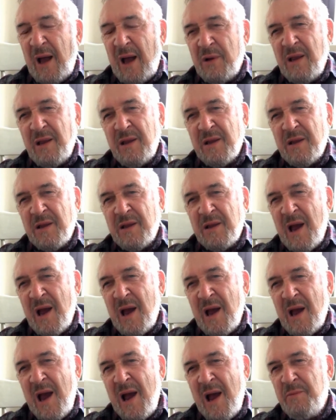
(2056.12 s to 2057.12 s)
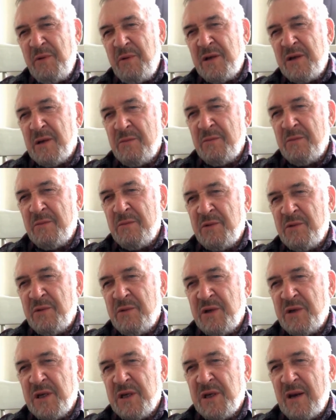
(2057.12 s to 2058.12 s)
I would think that there had to
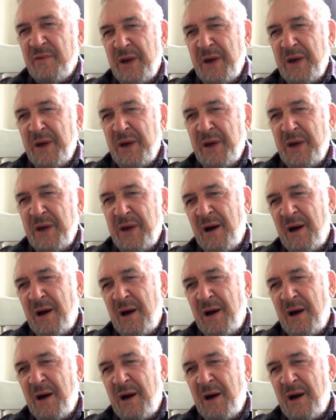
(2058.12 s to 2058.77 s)
be some sort of